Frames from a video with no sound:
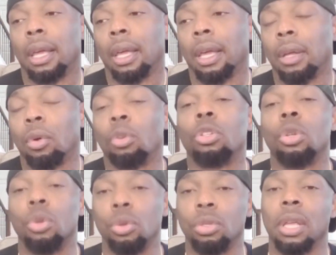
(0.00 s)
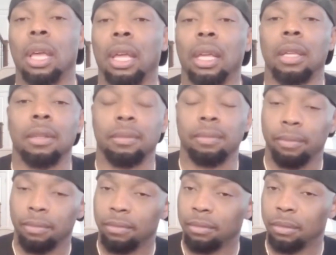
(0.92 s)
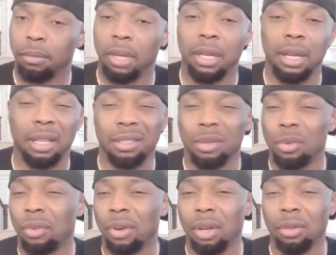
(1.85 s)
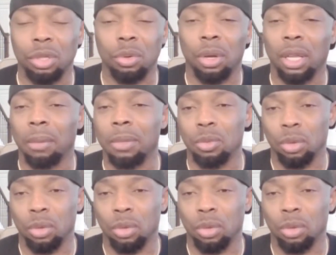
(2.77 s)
And on Tuesday, somewhere around 2 a.m.